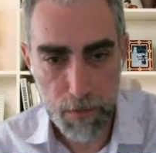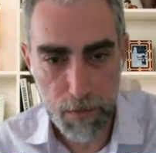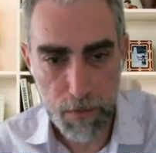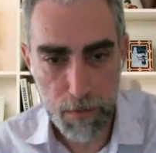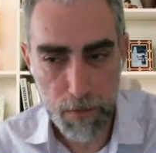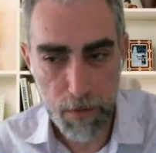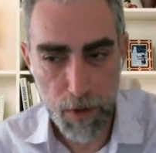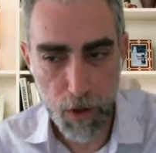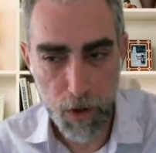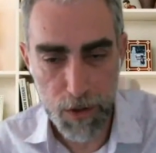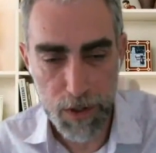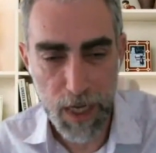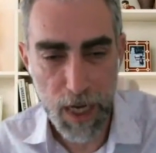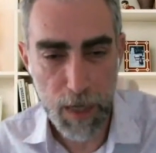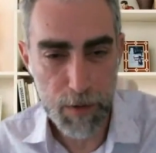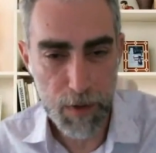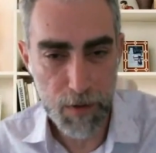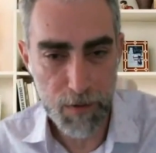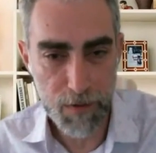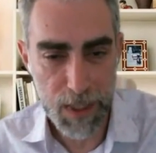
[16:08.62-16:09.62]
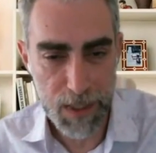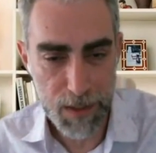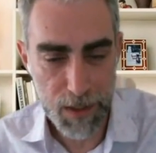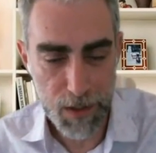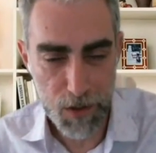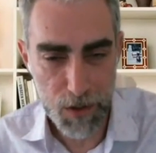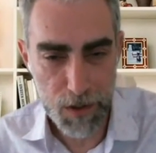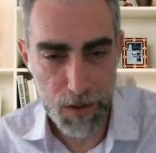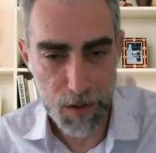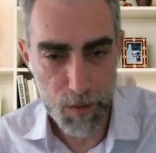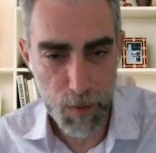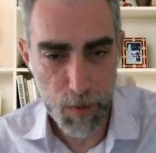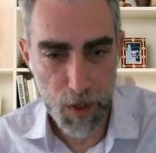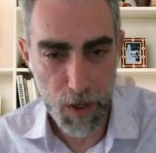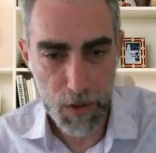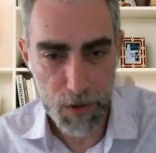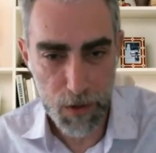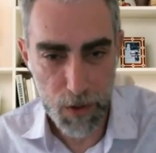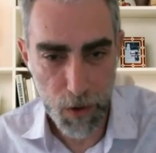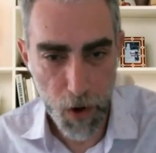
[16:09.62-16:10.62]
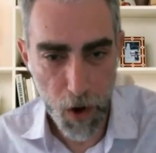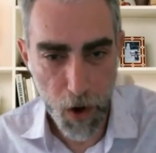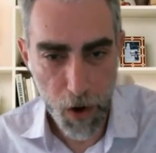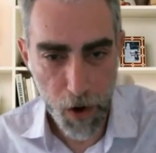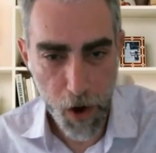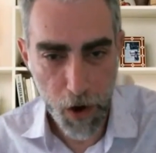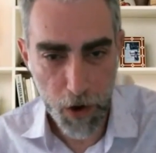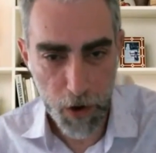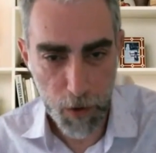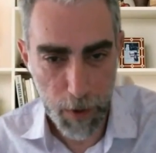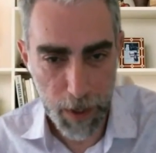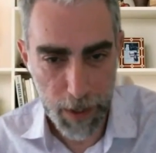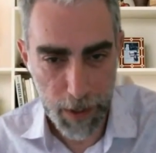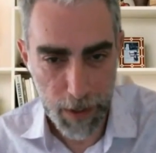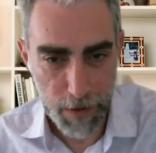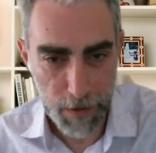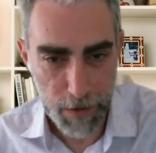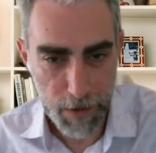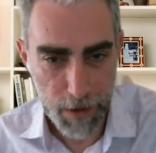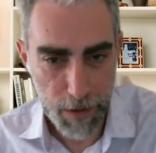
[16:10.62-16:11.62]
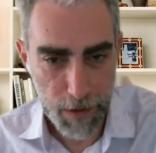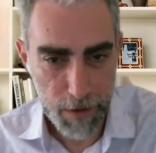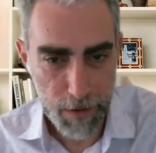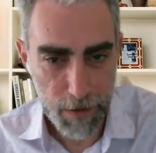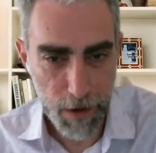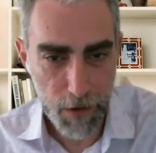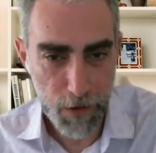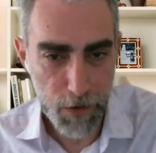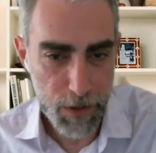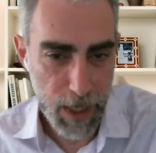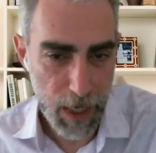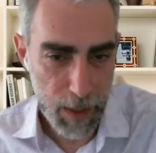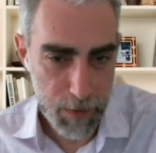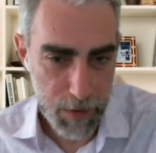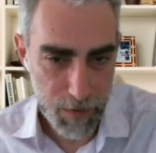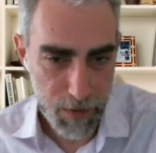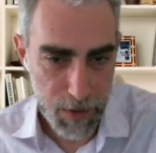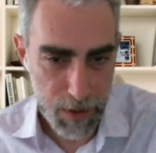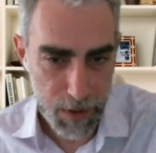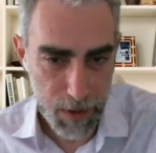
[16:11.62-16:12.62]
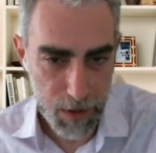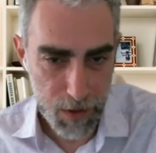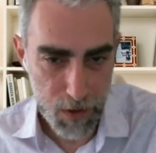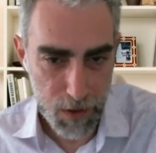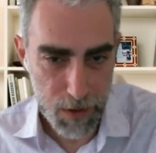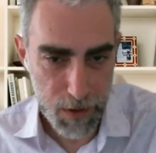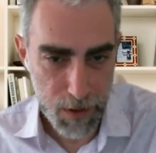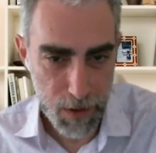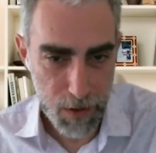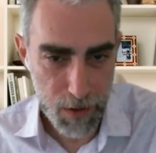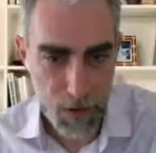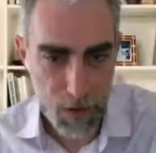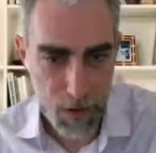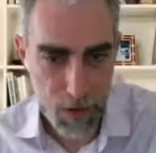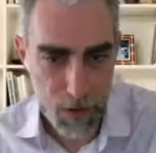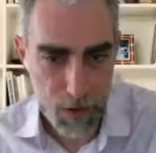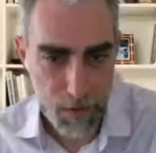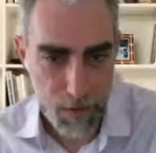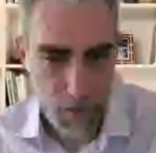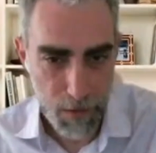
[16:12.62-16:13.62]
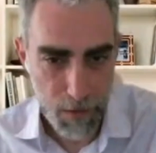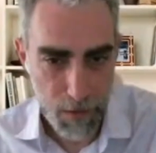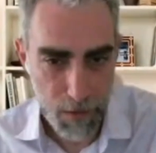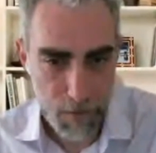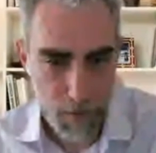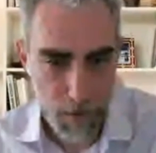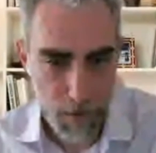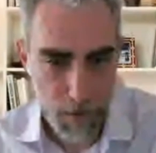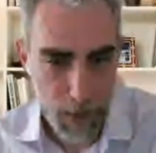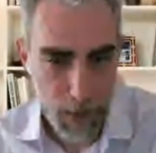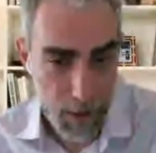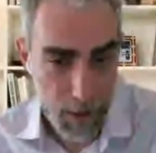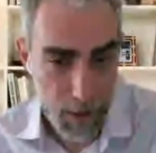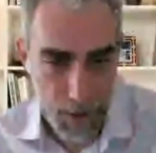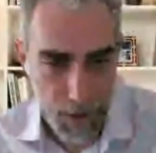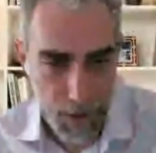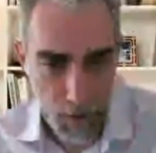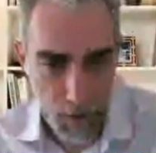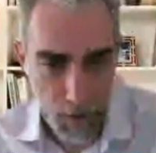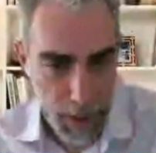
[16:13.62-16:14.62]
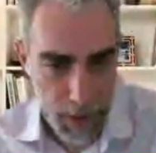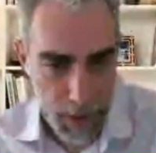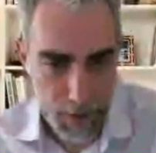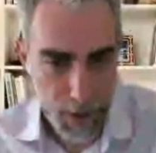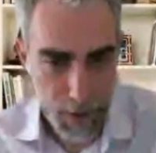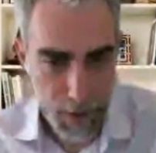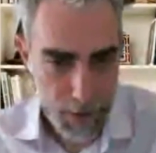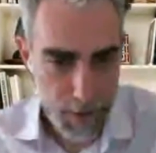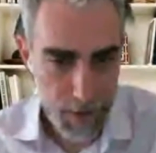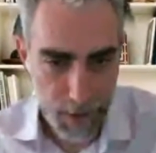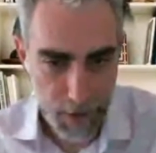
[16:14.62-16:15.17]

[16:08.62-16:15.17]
those types of decisions, but also automating the other types of decisions that are just easy, that make sense.